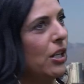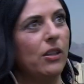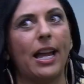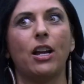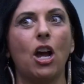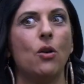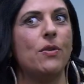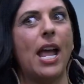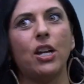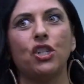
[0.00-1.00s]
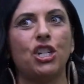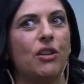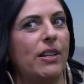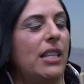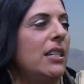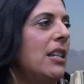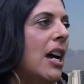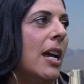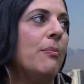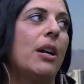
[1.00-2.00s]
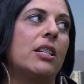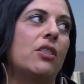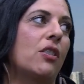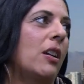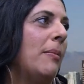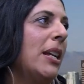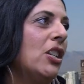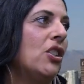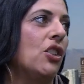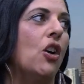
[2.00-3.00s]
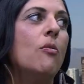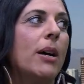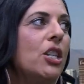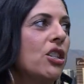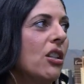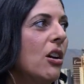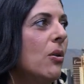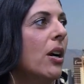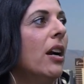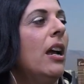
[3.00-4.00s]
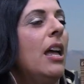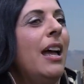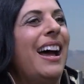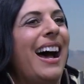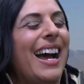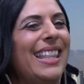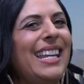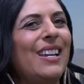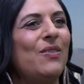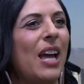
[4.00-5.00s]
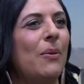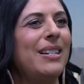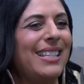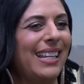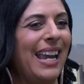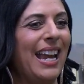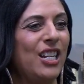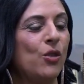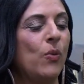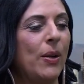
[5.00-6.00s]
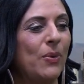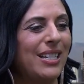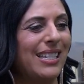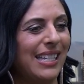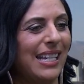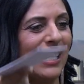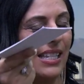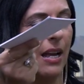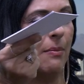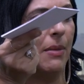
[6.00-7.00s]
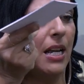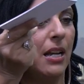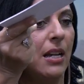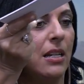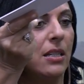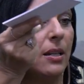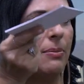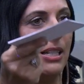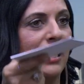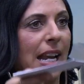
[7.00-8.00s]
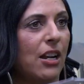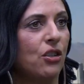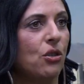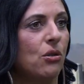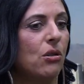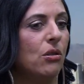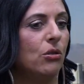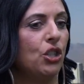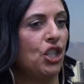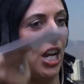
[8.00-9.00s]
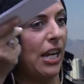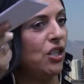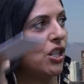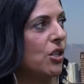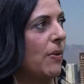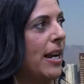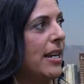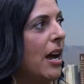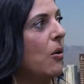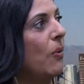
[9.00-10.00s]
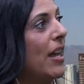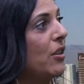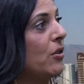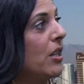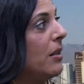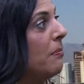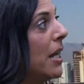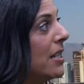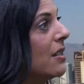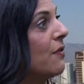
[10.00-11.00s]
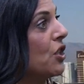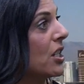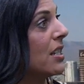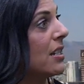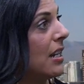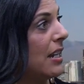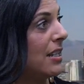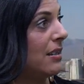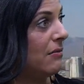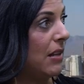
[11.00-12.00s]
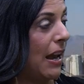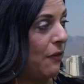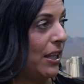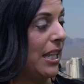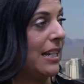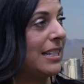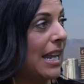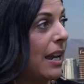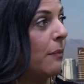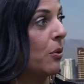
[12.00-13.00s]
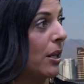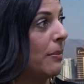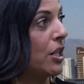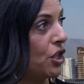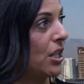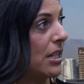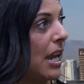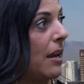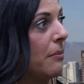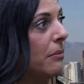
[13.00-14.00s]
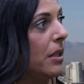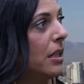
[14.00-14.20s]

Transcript: They're like, oh, next year at this time, prices are going to be so much lower. I think if that was the case, we would see some substantial changes right now rather than months of just everything staying pretty much the same.